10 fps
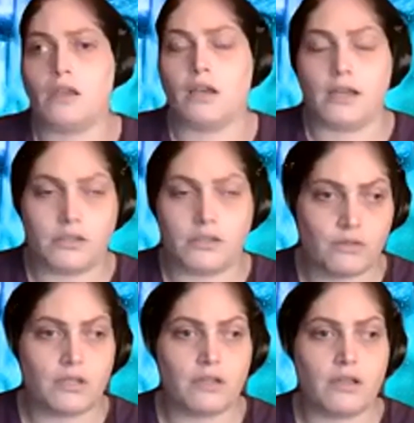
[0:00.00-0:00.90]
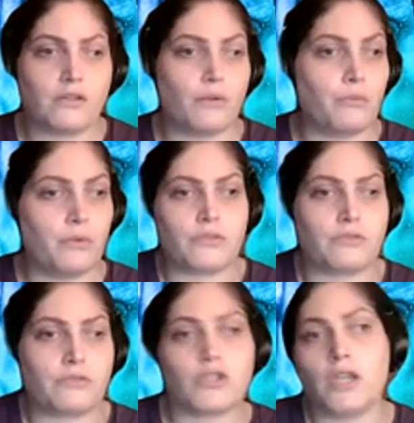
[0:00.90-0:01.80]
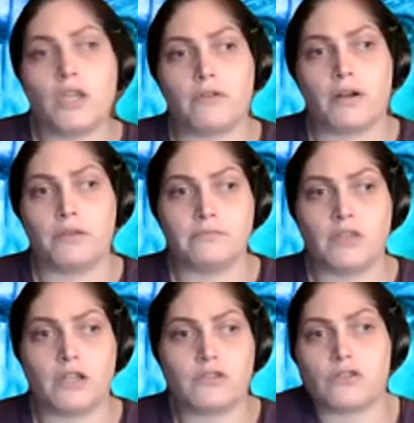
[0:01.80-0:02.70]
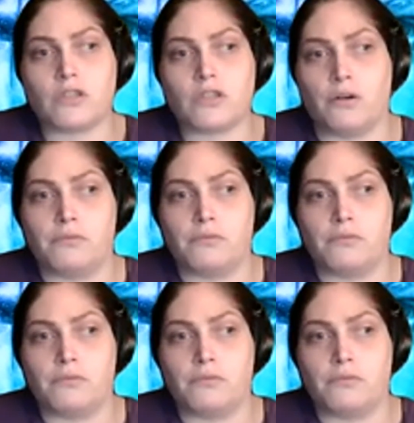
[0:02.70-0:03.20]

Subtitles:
I don't want shade thrown. I just don't.